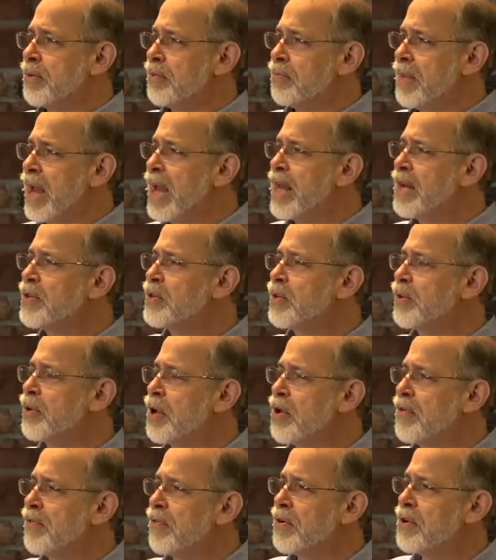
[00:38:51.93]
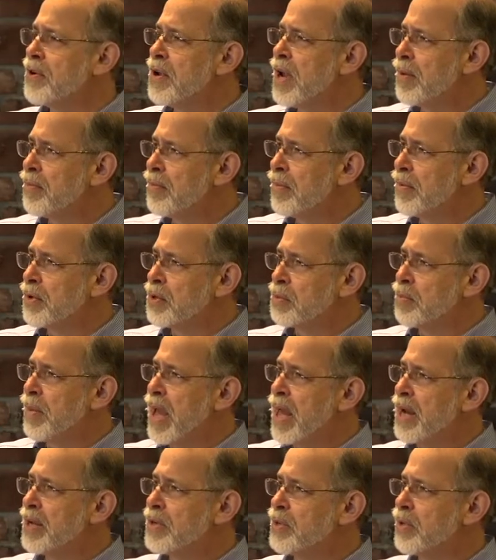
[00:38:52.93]
Man is looking for numbers.
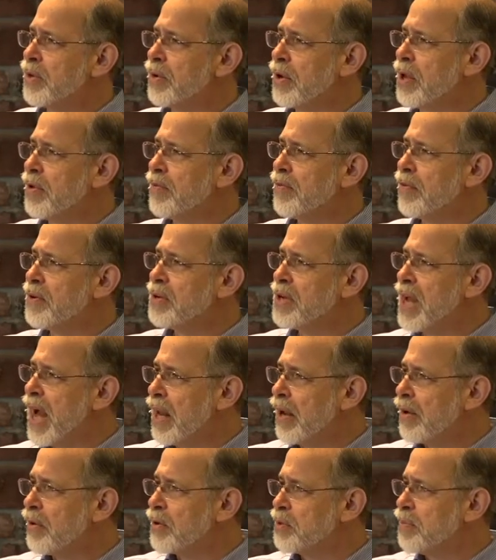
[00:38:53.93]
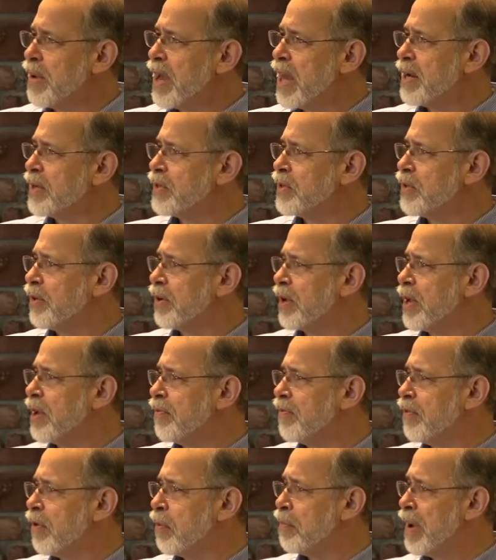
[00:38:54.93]
Man is looking for dollars. Man is
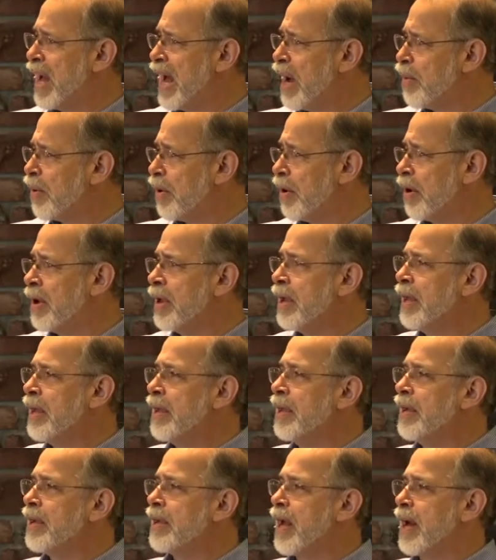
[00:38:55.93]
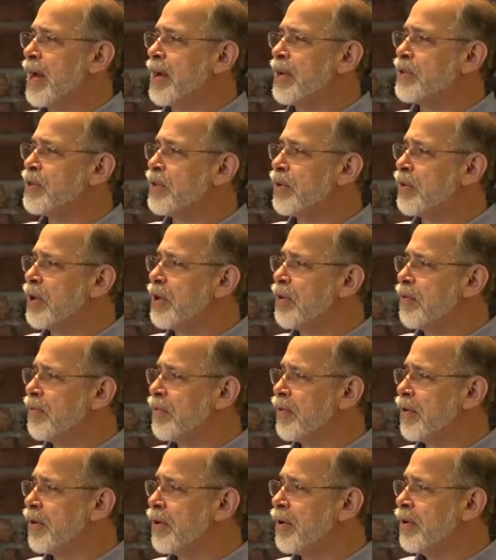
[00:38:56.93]
looking for power. God is looking
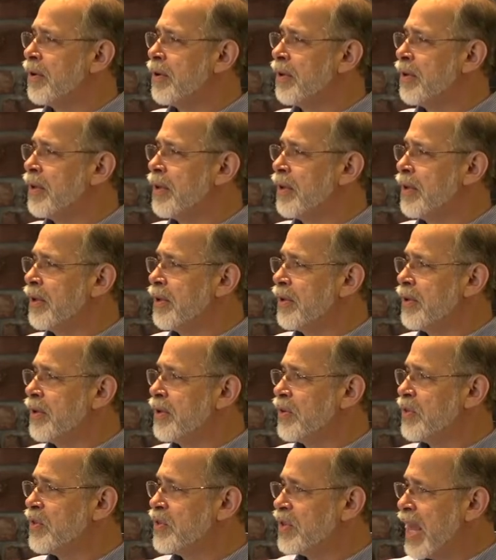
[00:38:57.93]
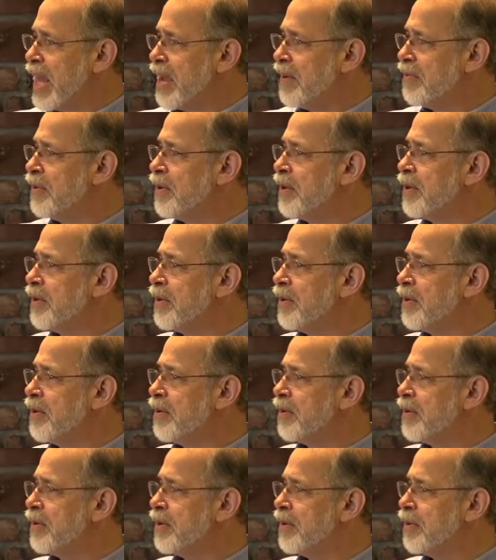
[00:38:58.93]
for saved
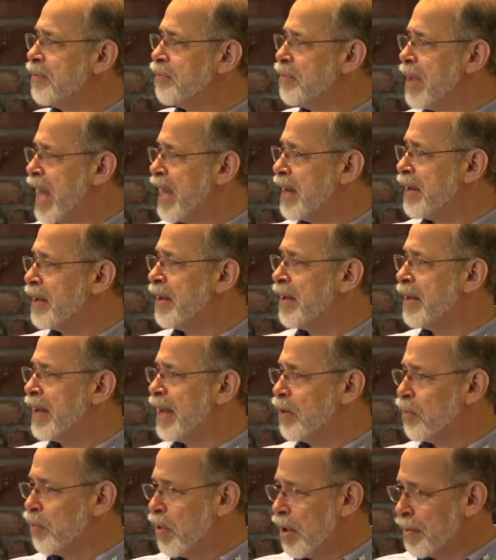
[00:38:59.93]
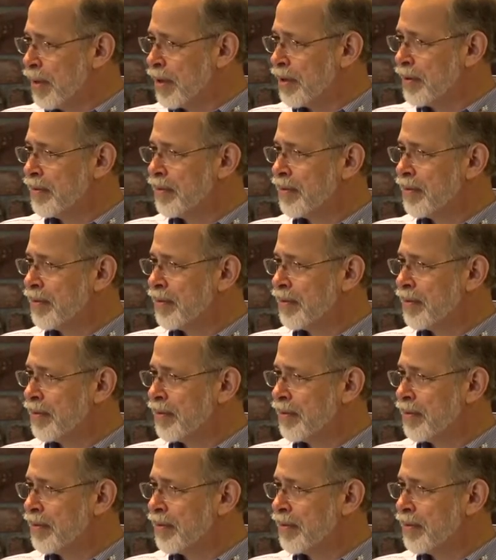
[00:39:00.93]
men and women.